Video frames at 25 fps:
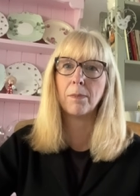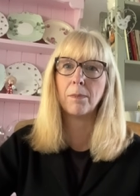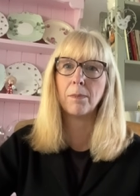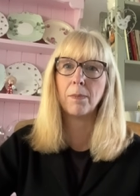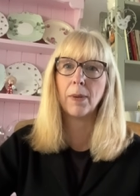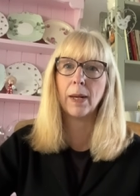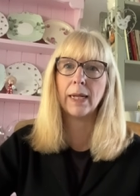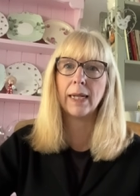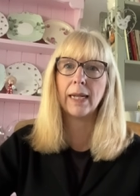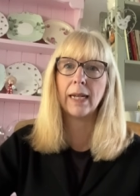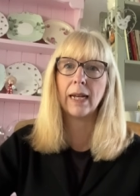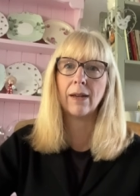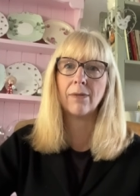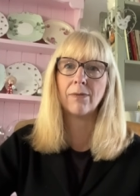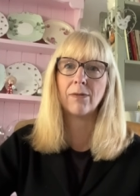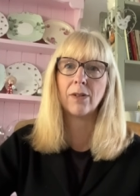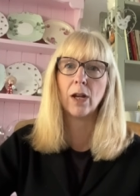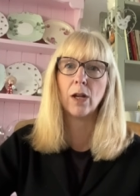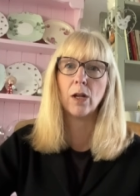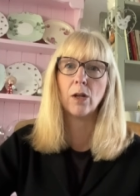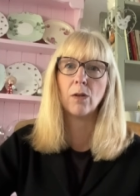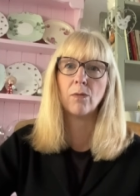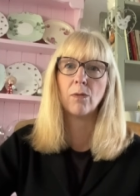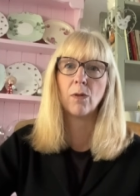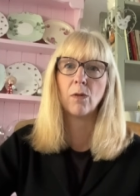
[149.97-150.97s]
money left
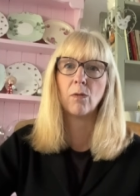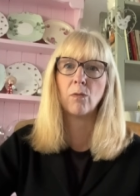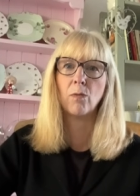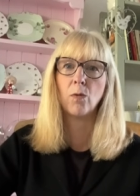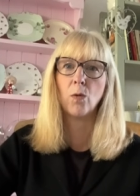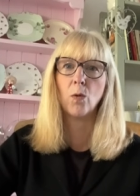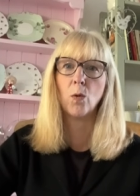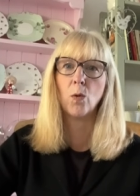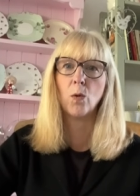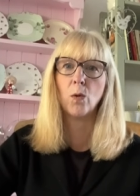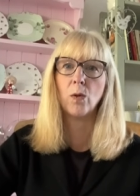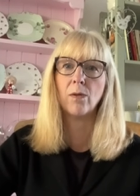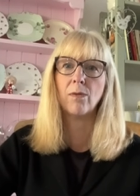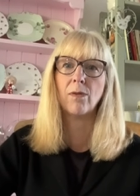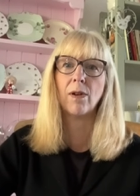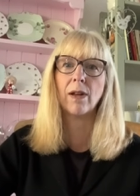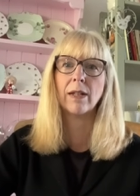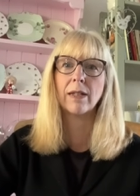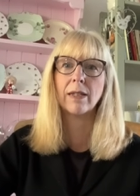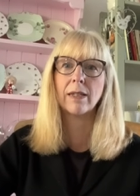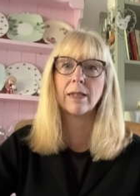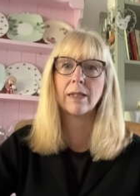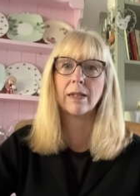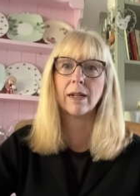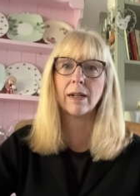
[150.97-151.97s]
over for the fun
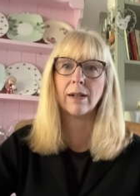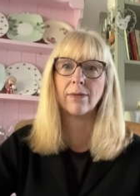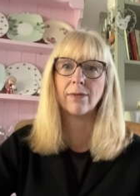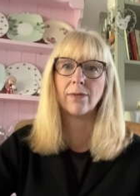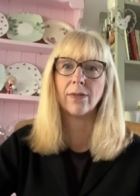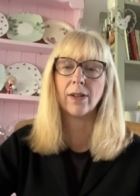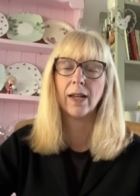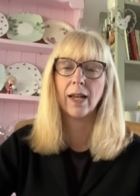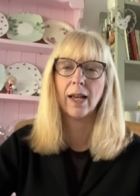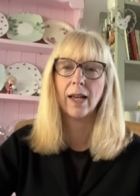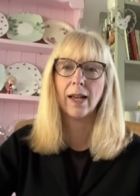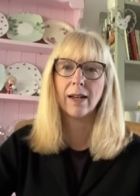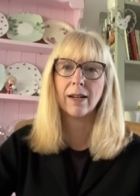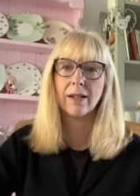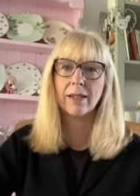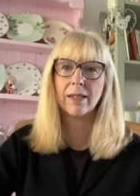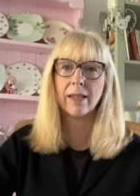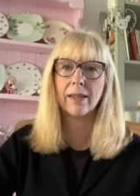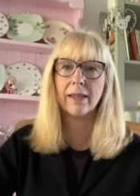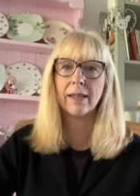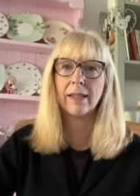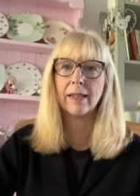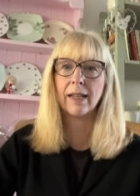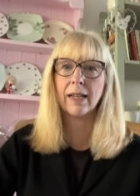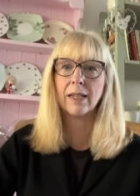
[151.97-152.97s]
stuff, because I
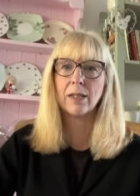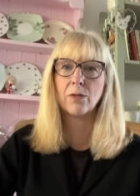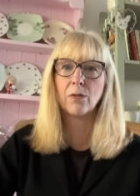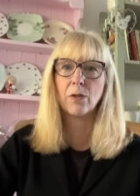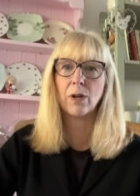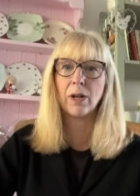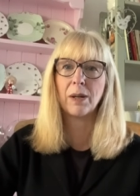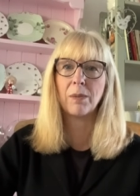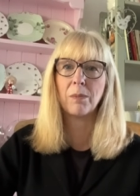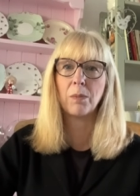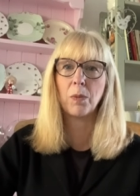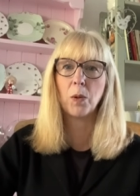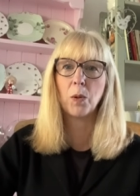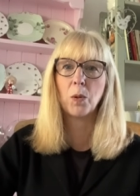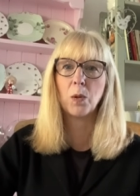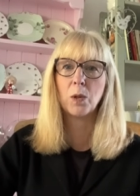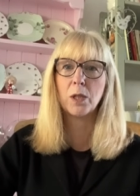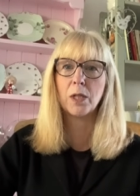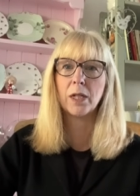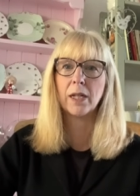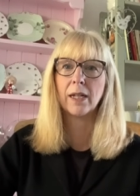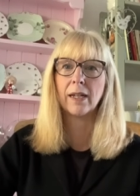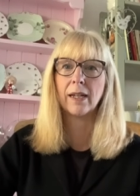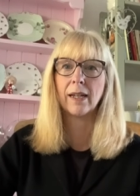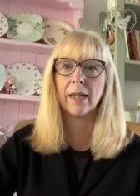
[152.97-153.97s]
think that's really
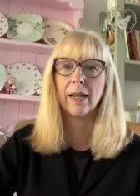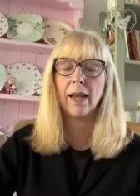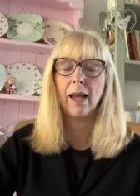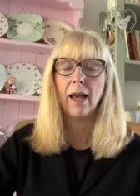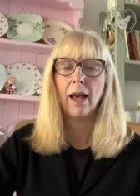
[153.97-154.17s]
important.